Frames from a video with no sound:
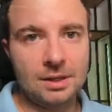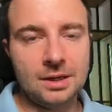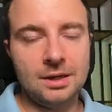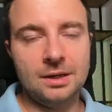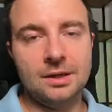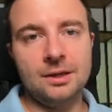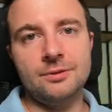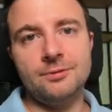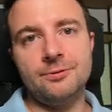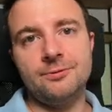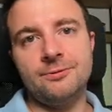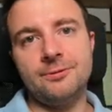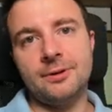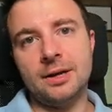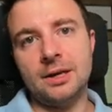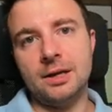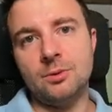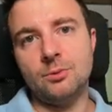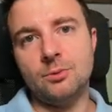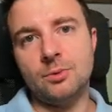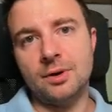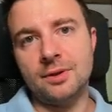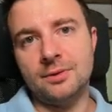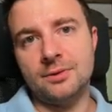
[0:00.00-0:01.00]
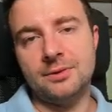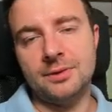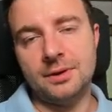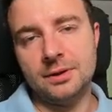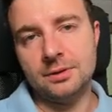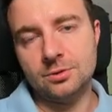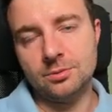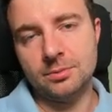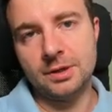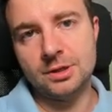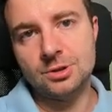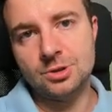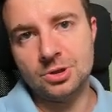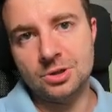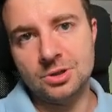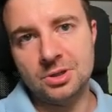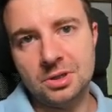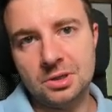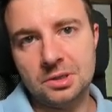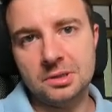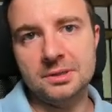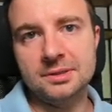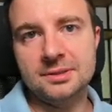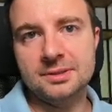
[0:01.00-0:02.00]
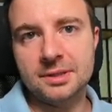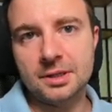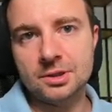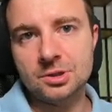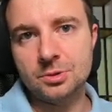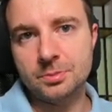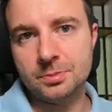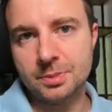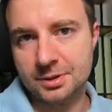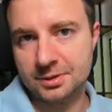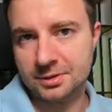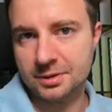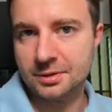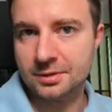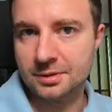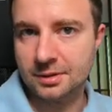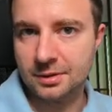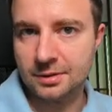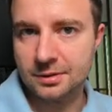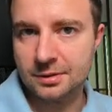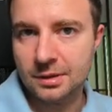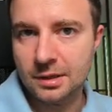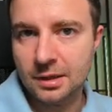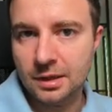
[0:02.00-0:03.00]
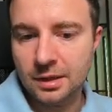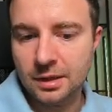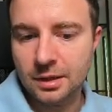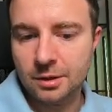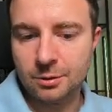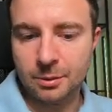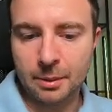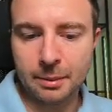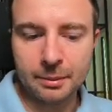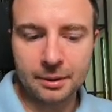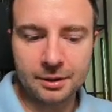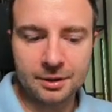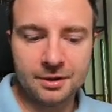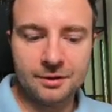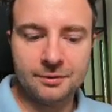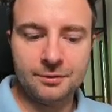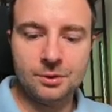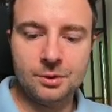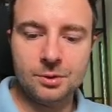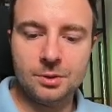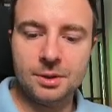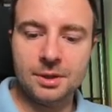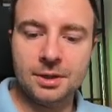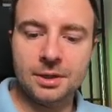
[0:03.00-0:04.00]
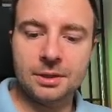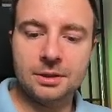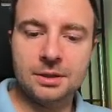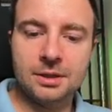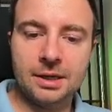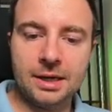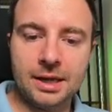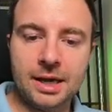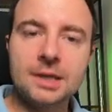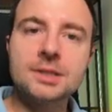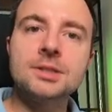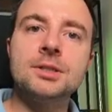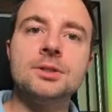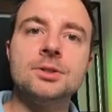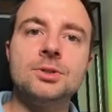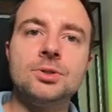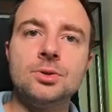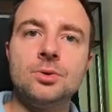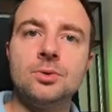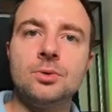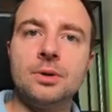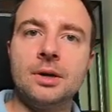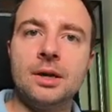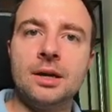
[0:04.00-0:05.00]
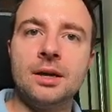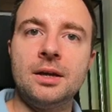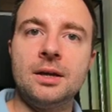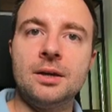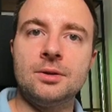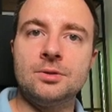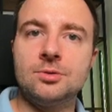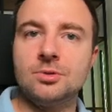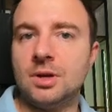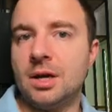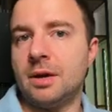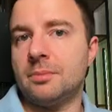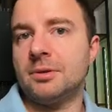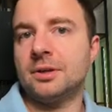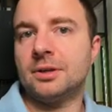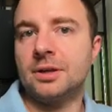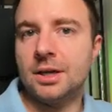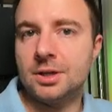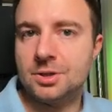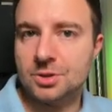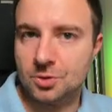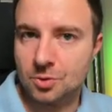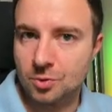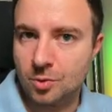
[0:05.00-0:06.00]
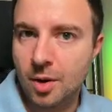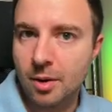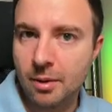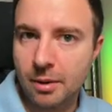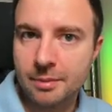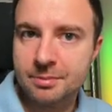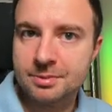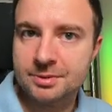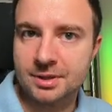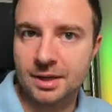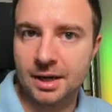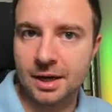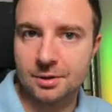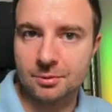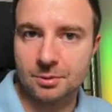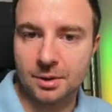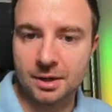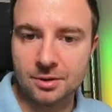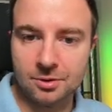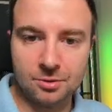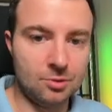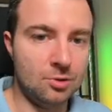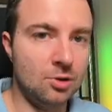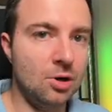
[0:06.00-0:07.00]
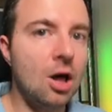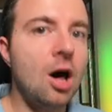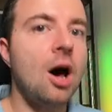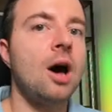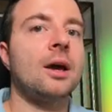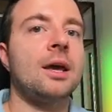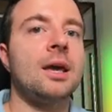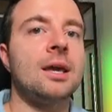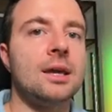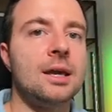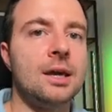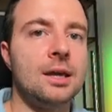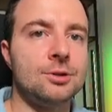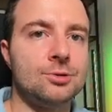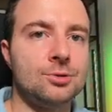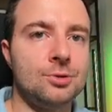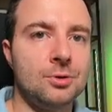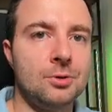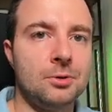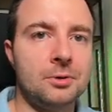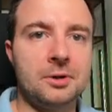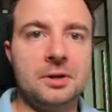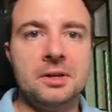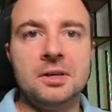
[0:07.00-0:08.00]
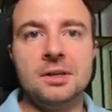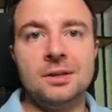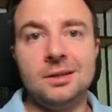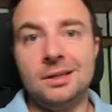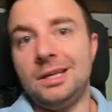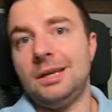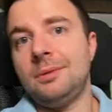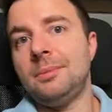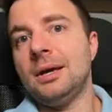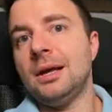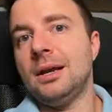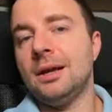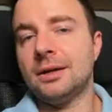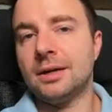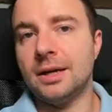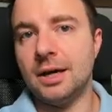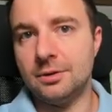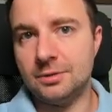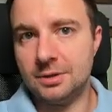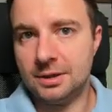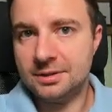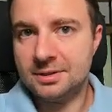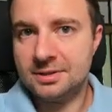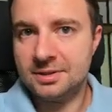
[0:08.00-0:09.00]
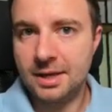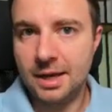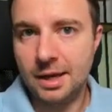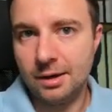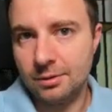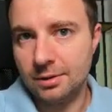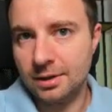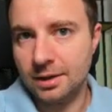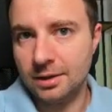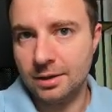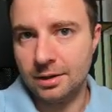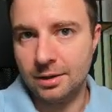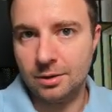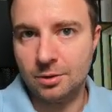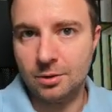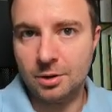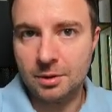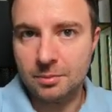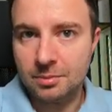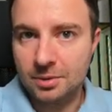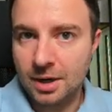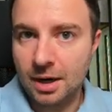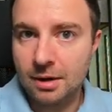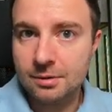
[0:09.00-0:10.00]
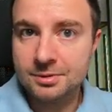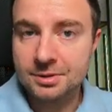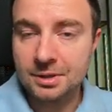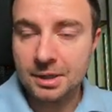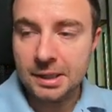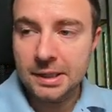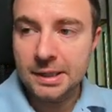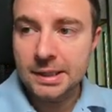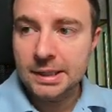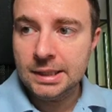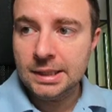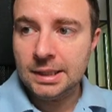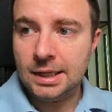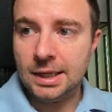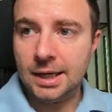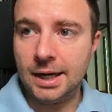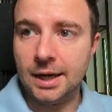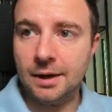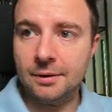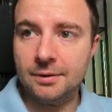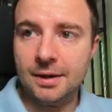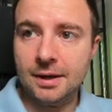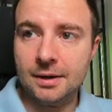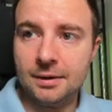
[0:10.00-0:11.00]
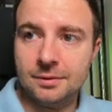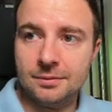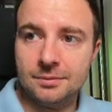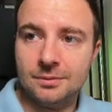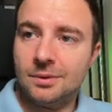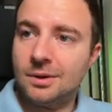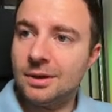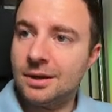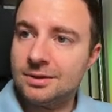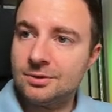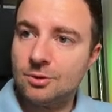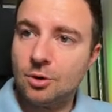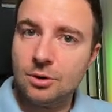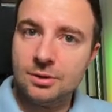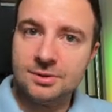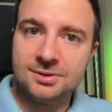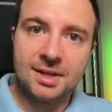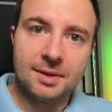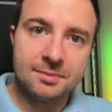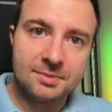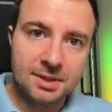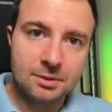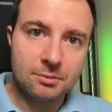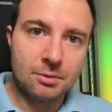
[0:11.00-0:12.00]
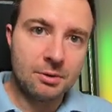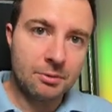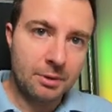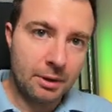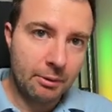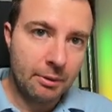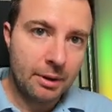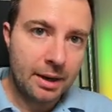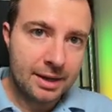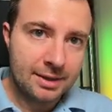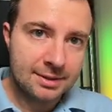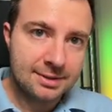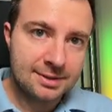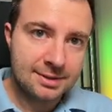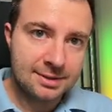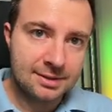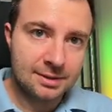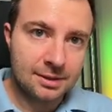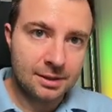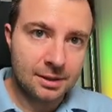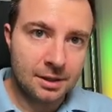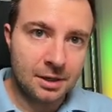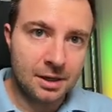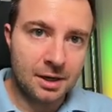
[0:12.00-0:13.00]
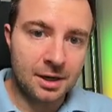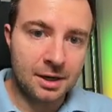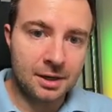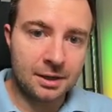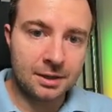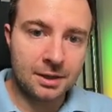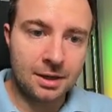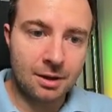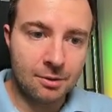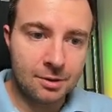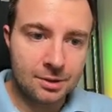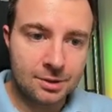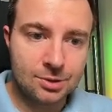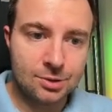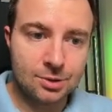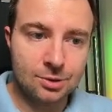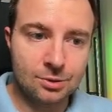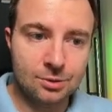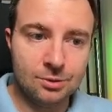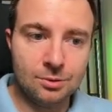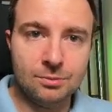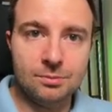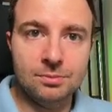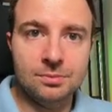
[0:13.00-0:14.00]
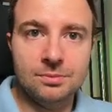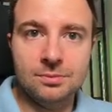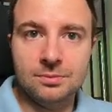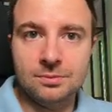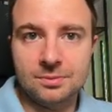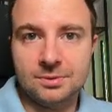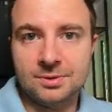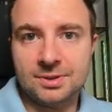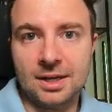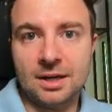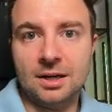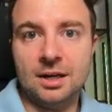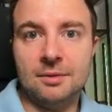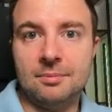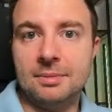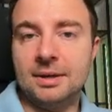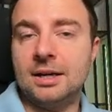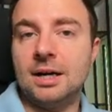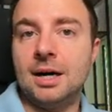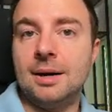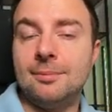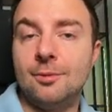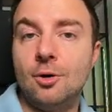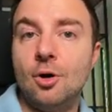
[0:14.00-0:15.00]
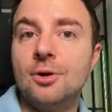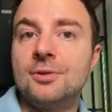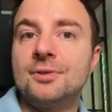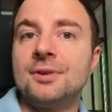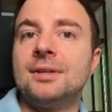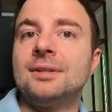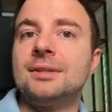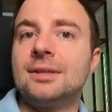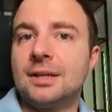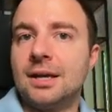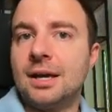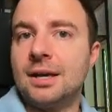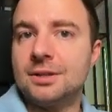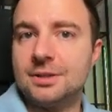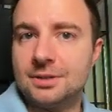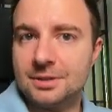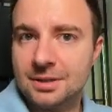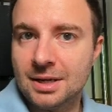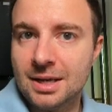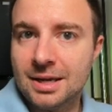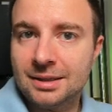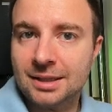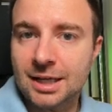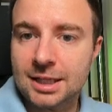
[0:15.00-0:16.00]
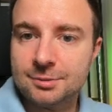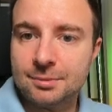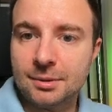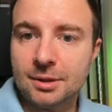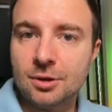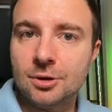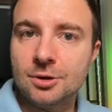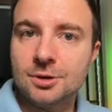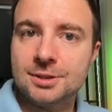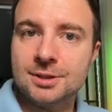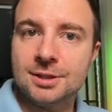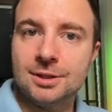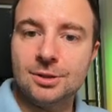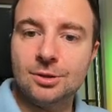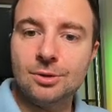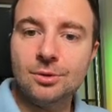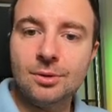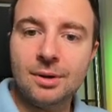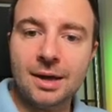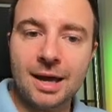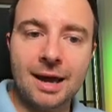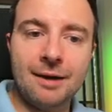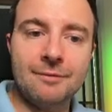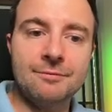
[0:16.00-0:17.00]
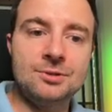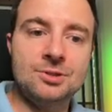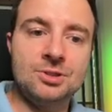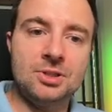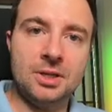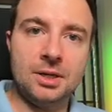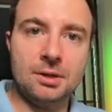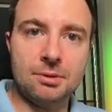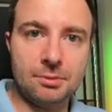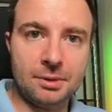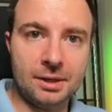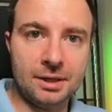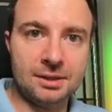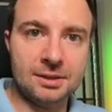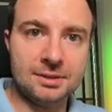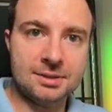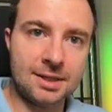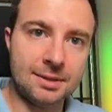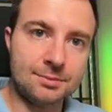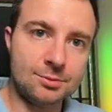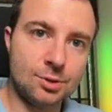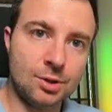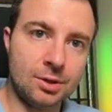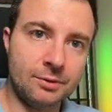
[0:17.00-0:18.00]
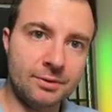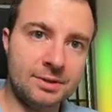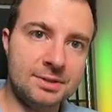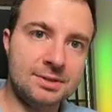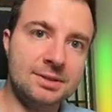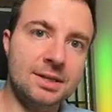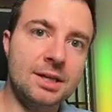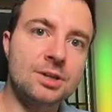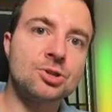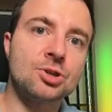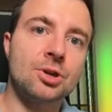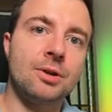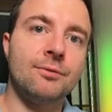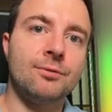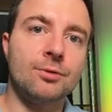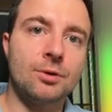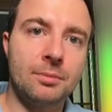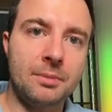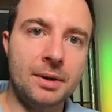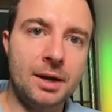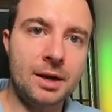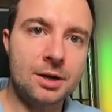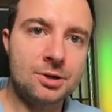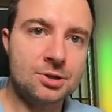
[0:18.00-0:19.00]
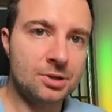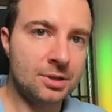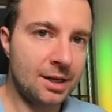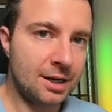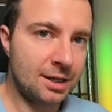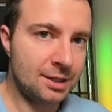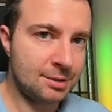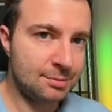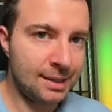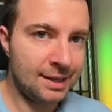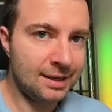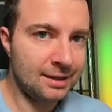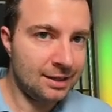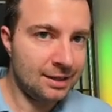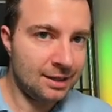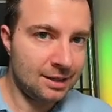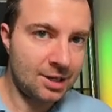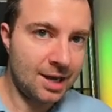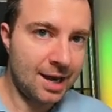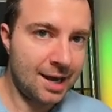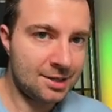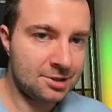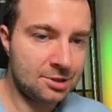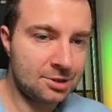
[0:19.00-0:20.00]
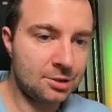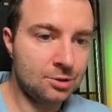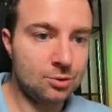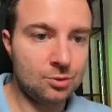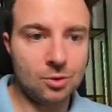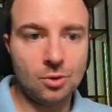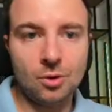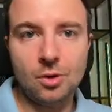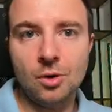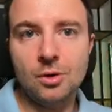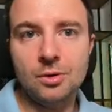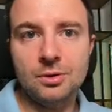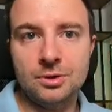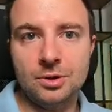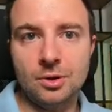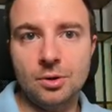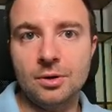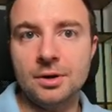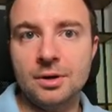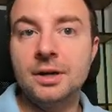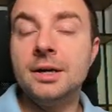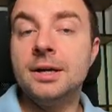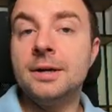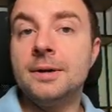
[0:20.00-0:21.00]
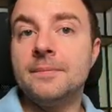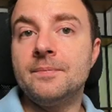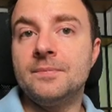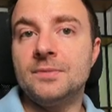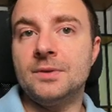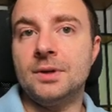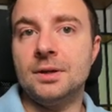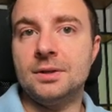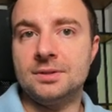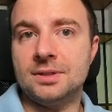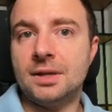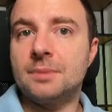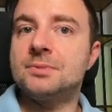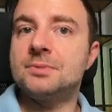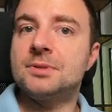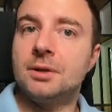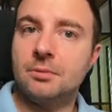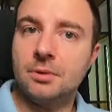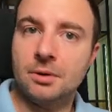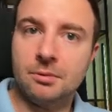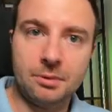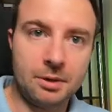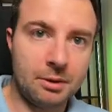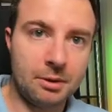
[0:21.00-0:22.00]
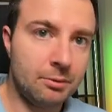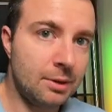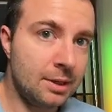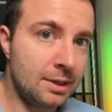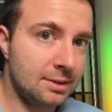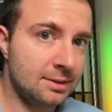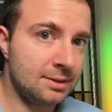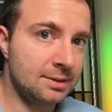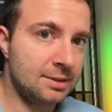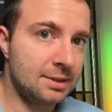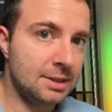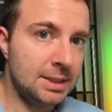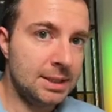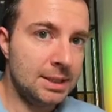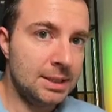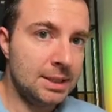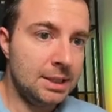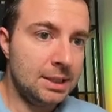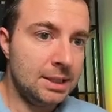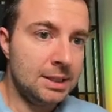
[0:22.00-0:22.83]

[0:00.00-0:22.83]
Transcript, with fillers: And finally, one thing to mention here is session persistence. Remember, if you're connecting to a to an application to a website, right? You're logging into your email account, let's say on a on a browser. Uh, then all subsequent requests are going to suddenly become authenticated. That's because you have generated some sort of a session information that is being attached to all your uh, subsequent requests.